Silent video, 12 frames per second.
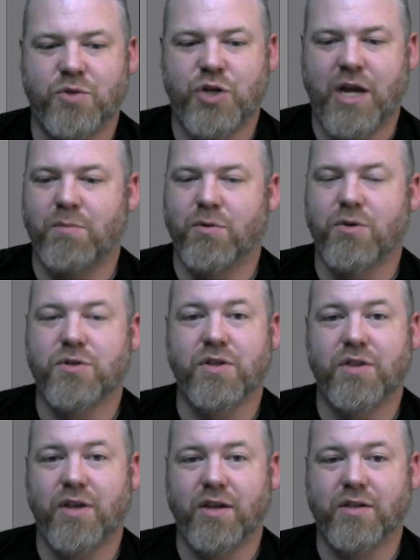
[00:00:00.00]
chambers
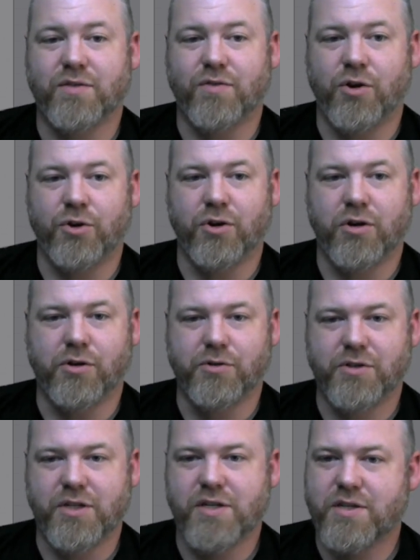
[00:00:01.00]
and things for all your
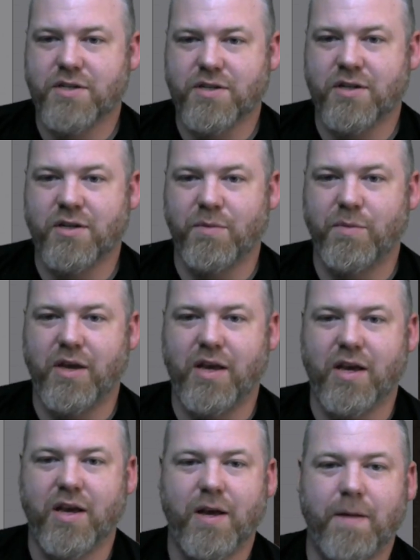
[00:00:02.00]
cultists to
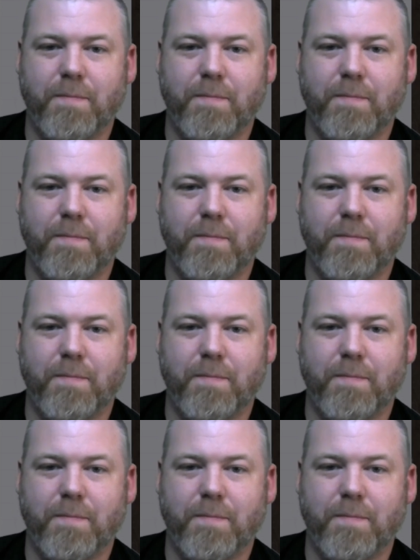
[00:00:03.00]
be